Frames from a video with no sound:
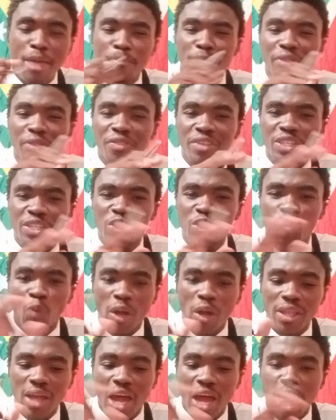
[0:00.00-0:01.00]
But this is
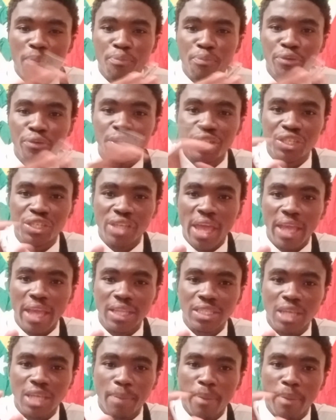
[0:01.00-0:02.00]
what I
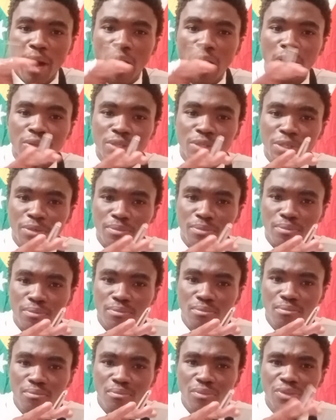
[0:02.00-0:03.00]
appreciate about
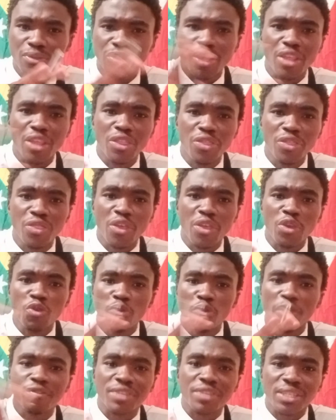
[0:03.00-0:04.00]

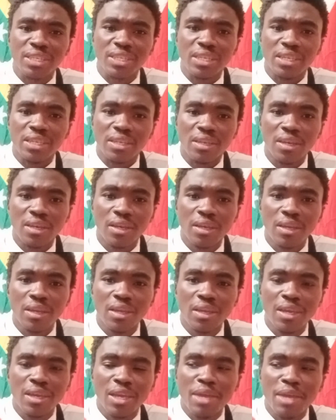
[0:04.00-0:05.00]
the UFC.
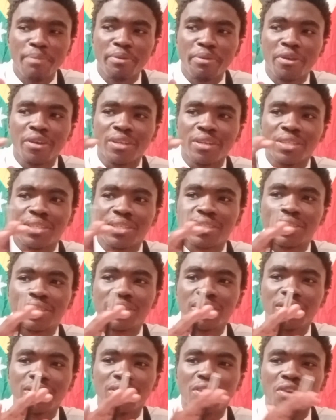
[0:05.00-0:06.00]

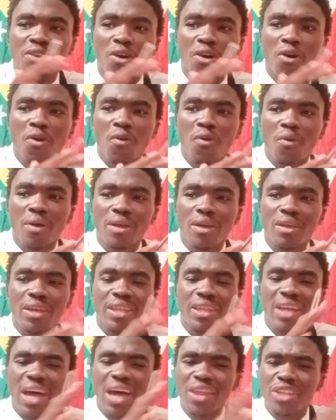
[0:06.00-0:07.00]
Because, you know,
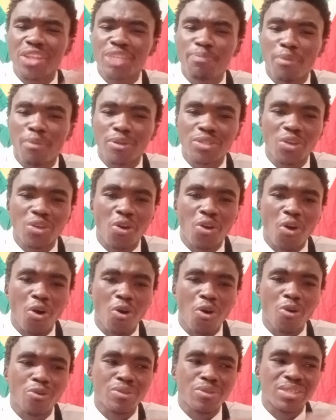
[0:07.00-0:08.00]
in other sporting
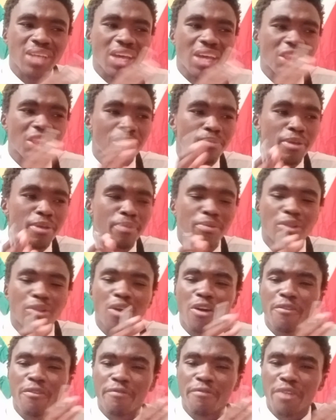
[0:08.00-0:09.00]
codes, other people
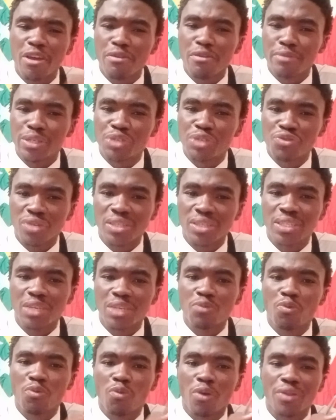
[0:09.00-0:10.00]
are very
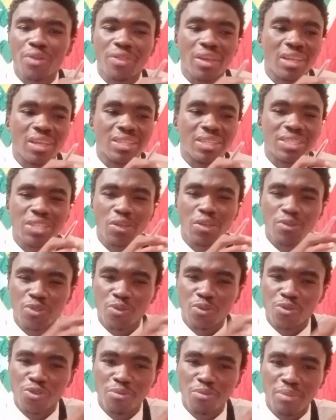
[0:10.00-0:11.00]
restricted what they can say on
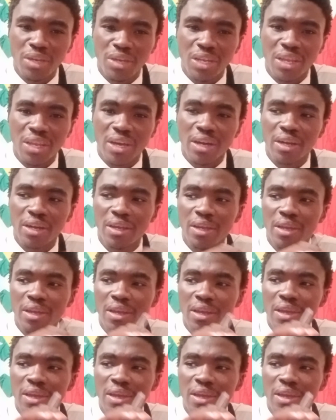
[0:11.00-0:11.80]
social media.